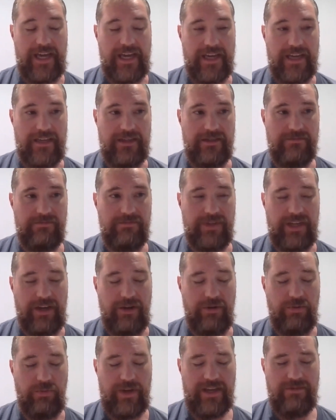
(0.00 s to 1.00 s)
And
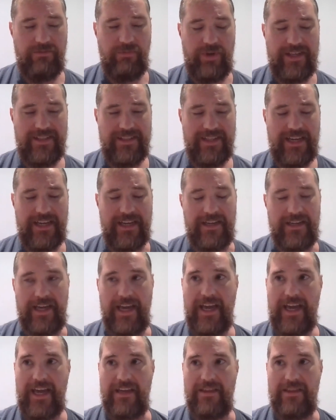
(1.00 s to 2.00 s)
we see
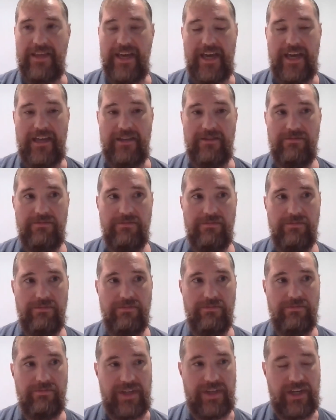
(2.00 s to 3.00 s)
today that
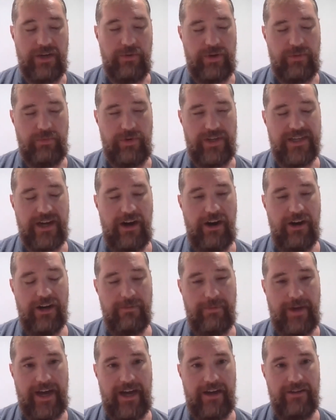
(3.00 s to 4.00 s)
we talk
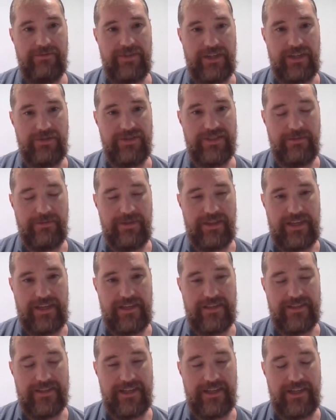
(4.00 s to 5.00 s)
about some of
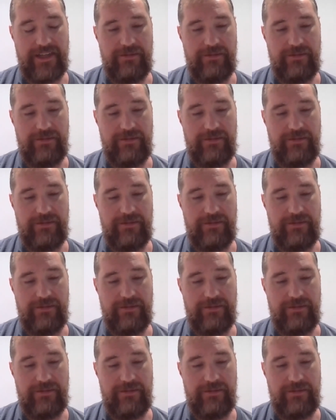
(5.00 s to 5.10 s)
these